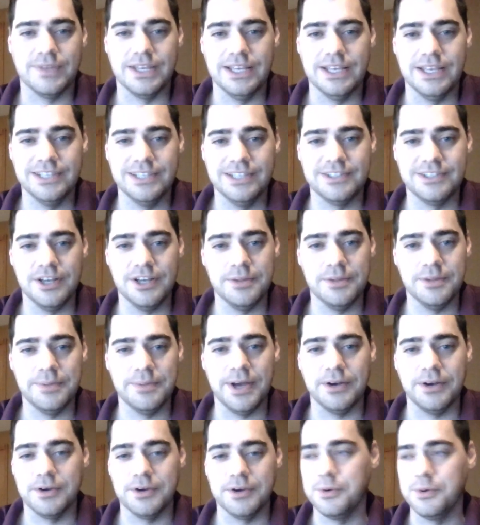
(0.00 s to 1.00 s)
it's all
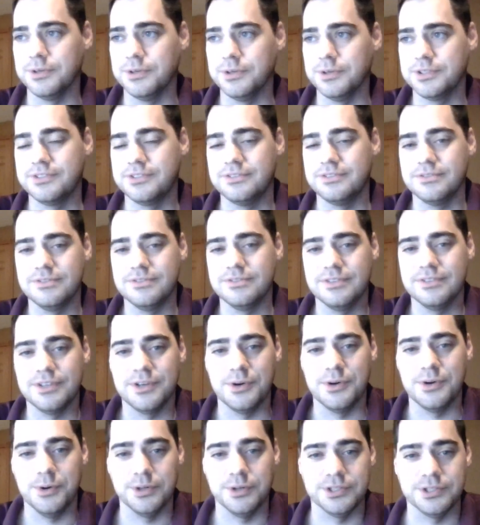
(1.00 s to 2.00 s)
about course
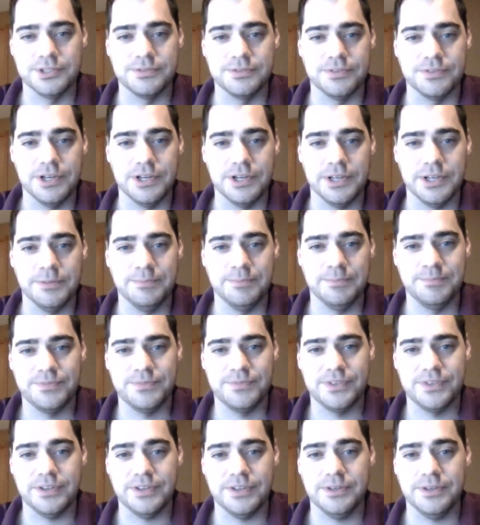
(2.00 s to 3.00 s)
for him.
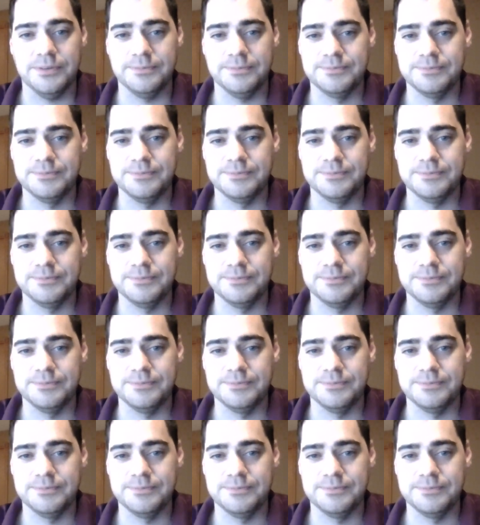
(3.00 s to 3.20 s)
So.